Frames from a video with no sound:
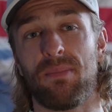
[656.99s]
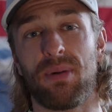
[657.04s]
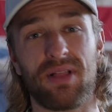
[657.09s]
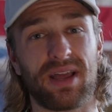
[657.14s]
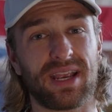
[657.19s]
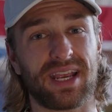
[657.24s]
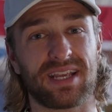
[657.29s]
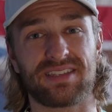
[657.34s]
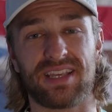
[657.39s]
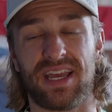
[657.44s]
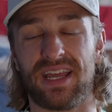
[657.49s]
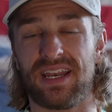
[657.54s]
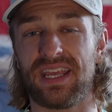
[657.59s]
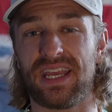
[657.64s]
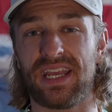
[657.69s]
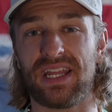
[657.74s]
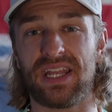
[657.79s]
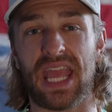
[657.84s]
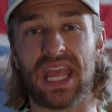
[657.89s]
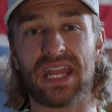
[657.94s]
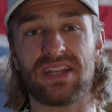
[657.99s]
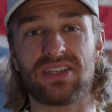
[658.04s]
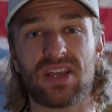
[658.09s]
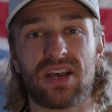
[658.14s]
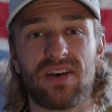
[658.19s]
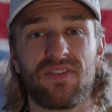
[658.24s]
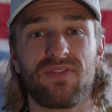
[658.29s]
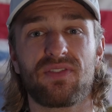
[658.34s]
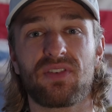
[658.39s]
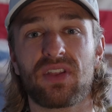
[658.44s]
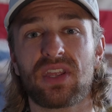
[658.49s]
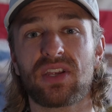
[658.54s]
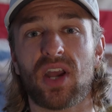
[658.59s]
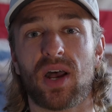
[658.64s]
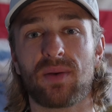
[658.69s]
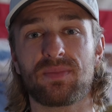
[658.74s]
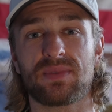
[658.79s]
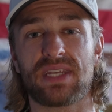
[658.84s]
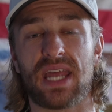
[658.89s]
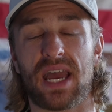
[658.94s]
But like I said, it definitely
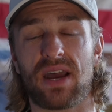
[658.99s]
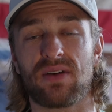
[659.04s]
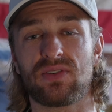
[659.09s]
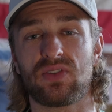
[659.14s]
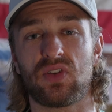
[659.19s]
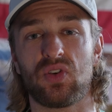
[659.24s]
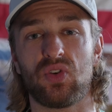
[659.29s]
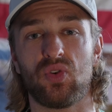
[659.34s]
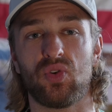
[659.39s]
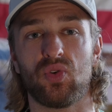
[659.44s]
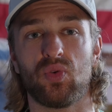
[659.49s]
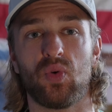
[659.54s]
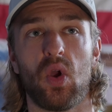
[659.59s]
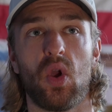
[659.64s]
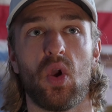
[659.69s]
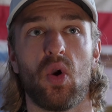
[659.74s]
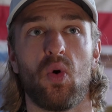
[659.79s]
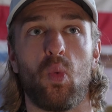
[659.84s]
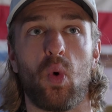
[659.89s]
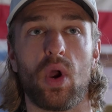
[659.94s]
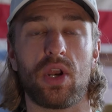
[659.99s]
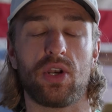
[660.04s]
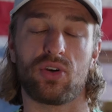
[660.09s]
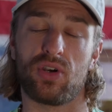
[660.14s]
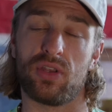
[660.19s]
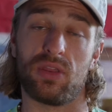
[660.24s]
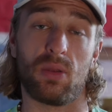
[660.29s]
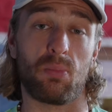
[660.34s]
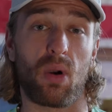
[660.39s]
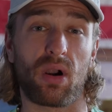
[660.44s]
comes down to what you're in the